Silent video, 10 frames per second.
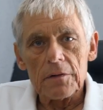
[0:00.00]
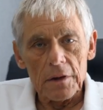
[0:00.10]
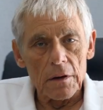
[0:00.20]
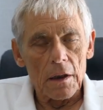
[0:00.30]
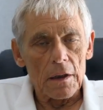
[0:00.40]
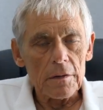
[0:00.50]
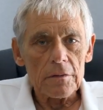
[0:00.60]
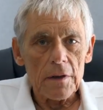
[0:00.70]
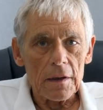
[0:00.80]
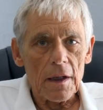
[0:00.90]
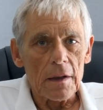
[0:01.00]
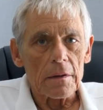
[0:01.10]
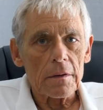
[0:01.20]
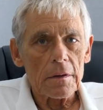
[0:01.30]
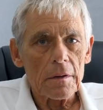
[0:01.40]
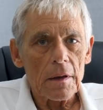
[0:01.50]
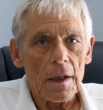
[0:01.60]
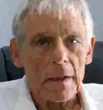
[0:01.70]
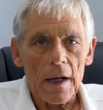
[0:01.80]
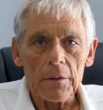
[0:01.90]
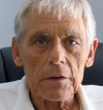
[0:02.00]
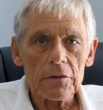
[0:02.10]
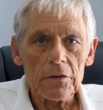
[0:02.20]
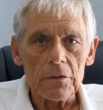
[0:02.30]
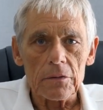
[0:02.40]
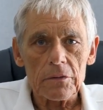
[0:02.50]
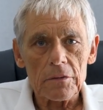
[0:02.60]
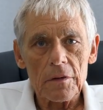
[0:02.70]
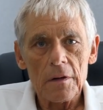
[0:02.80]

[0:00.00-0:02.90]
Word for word: DR10L and how it's used.